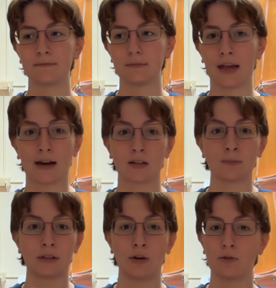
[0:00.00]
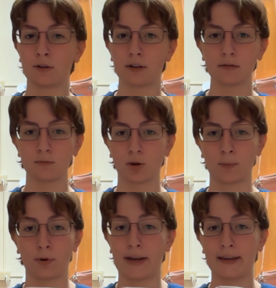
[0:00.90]
knock something over or
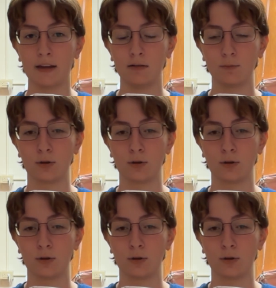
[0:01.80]
break it,